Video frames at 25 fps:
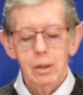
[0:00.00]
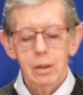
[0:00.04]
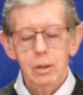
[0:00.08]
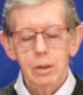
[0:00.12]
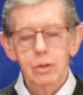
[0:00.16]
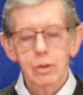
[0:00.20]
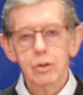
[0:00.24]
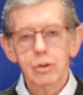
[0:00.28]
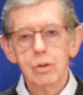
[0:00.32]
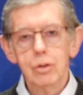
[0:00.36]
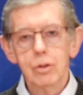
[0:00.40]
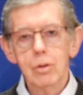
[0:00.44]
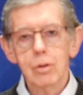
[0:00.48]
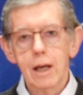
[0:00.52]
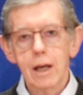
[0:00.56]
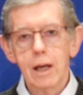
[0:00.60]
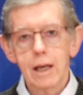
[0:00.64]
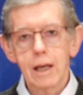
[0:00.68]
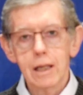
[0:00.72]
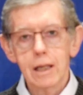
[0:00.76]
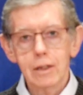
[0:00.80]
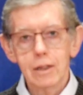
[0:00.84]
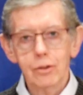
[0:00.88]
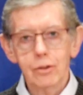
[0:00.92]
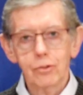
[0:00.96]
You
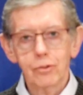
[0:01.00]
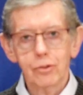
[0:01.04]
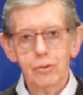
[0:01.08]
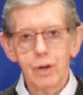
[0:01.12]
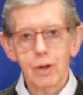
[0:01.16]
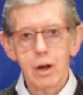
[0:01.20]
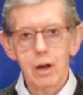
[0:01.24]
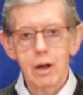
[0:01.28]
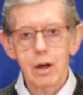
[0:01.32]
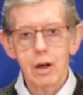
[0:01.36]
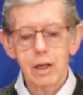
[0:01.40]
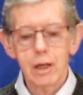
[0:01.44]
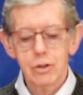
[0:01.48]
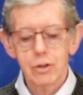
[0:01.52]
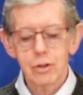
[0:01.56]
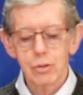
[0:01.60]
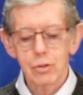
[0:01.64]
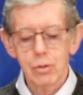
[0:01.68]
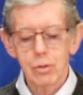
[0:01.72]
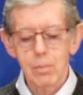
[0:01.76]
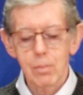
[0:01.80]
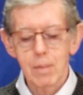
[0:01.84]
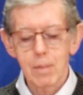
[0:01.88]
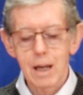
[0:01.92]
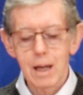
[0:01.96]
laid aside
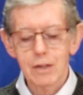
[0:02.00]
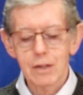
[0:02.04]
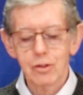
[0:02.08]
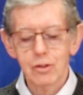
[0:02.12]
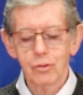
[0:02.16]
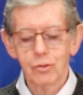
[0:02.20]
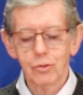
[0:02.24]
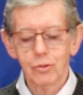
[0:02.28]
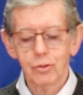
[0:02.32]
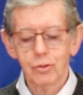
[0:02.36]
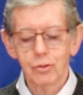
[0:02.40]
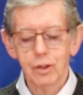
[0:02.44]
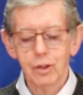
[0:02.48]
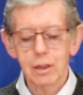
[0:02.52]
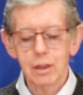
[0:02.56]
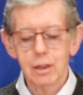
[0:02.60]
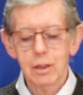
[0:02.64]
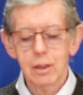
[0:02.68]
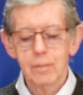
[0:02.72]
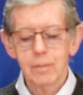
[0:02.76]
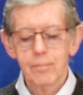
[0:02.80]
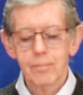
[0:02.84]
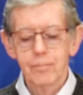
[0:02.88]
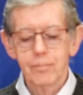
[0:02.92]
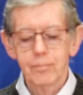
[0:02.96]
your majesty,
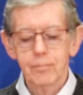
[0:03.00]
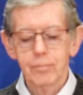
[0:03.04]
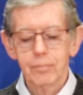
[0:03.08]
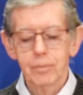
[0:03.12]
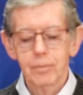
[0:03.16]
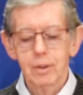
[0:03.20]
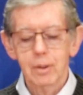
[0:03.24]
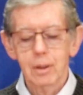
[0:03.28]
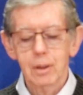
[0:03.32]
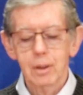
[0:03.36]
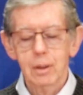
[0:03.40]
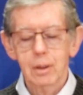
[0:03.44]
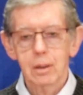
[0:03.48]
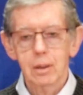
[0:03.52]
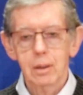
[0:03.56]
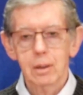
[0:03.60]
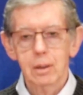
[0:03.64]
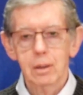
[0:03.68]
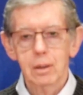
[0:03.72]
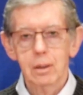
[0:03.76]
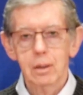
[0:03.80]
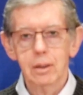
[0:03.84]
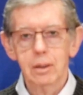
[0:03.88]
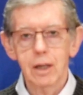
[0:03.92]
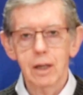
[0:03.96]

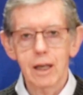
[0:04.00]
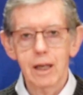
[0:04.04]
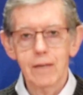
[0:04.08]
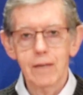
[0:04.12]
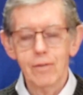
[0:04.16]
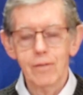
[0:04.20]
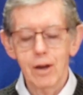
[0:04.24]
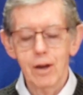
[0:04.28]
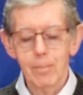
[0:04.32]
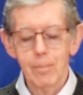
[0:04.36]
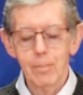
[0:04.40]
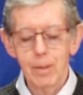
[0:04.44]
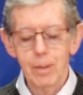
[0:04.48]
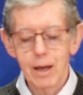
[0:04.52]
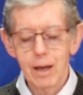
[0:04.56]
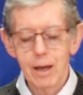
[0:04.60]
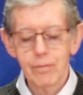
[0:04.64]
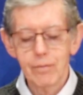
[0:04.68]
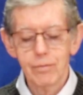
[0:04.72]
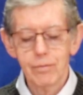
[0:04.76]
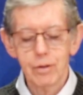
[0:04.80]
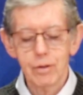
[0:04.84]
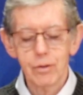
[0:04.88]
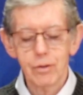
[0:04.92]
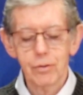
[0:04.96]
gave up
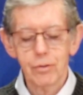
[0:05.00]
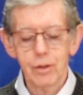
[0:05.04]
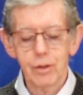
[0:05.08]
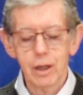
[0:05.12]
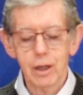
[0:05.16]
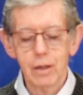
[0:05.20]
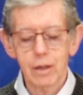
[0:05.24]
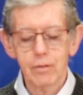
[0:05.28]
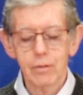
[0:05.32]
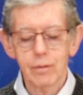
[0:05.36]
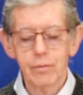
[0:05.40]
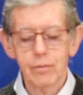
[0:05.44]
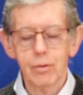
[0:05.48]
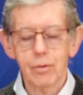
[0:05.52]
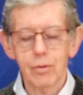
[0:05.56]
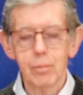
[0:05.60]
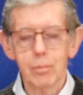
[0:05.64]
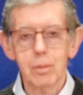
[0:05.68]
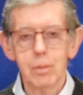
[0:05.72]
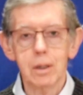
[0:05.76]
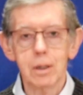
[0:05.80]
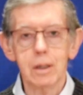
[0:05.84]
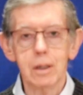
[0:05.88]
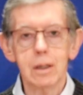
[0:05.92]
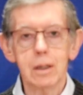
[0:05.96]
everything for
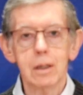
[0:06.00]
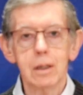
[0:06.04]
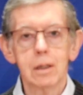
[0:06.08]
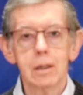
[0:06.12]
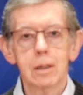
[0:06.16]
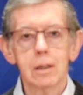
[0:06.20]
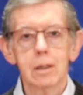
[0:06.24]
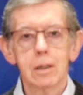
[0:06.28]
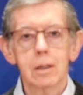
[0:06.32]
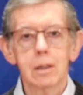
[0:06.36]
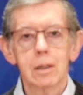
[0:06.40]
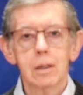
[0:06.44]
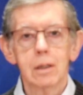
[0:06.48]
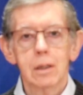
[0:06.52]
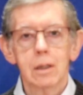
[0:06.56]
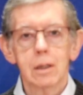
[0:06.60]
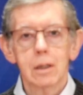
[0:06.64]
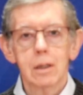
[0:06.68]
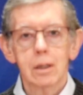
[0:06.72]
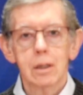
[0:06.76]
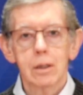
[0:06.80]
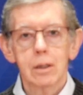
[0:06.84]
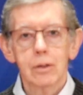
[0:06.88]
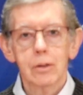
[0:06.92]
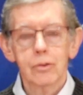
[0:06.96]
me,
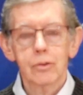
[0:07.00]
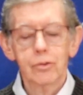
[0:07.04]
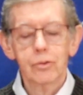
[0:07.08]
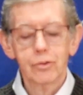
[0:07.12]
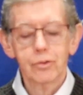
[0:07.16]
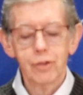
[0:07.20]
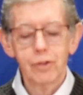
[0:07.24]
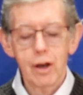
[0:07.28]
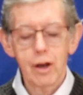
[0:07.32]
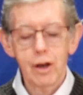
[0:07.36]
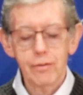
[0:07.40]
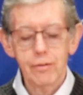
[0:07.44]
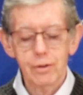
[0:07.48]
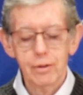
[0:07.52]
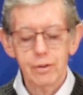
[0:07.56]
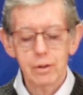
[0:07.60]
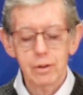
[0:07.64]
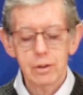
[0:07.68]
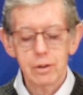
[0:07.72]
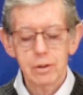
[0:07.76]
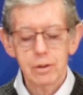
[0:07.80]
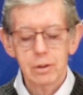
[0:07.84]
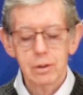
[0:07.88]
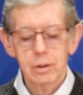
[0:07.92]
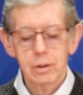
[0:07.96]

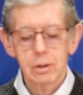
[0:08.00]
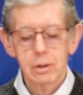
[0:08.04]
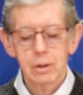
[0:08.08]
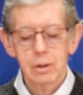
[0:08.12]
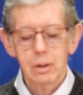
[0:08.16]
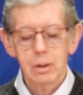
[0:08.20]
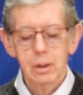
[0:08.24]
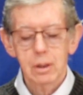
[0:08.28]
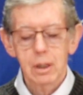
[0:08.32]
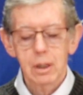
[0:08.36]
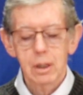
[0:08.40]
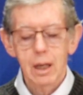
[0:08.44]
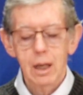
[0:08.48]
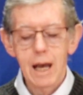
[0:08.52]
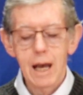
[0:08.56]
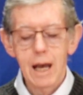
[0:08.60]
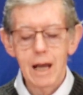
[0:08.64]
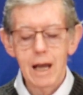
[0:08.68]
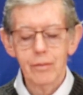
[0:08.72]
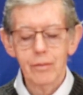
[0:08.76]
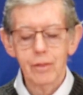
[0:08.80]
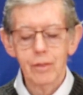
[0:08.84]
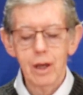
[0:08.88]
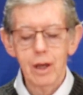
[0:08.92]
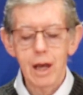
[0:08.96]
suffered
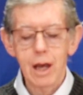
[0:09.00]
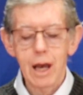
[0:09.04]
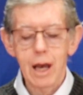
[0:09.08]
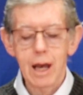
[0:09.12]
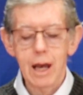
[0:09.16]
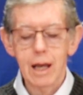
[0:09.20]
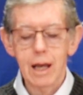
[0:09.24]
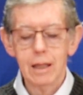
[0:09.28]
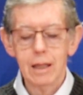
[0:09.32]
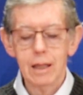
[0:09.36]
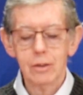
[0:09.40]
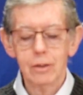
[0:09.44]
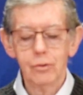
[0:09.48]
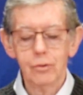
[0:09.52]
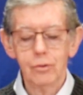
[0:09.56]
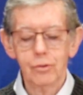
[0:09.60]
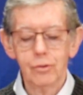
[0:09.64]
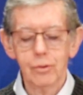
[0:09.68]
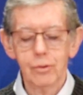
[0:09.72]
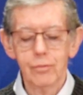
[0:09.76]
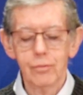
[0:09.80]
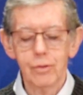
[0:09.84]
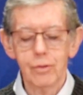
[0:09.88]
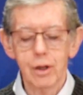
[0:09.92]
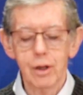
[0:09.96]
at the hands
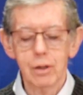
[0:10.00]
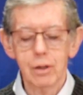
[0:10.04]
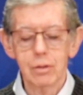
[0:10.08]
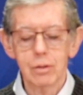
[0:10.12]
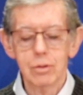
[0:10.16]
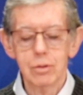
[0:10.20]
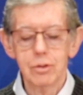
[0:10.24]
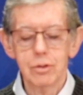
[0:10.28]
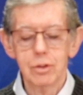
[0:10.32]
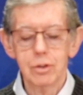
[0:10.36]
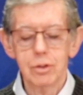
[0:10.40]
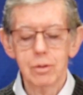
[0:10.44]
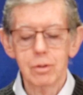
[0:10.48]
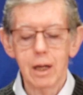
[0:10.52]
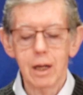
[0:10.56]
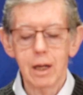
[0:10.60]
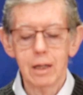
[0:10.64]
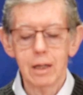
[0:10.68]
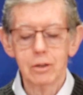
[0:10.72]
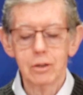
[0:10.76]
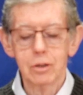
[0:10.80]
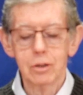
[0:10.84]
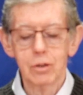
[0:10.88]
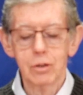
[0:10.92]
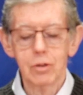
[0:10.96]
of those you
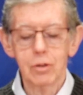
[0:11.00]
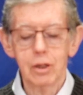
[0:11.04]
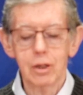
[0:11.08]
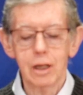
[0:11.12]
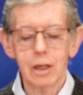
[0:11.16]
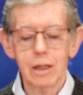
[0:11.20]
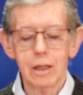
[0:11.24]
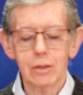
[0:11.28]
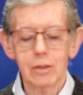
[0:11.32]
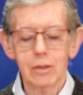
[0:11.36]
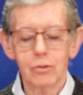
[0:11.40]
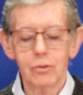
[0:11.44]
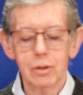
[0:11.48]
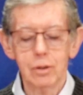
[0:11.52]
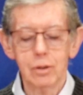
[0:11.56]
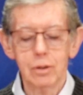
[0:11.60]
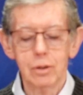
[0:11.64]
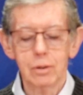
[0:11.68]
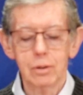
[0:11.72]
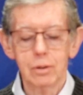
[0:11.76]
had created.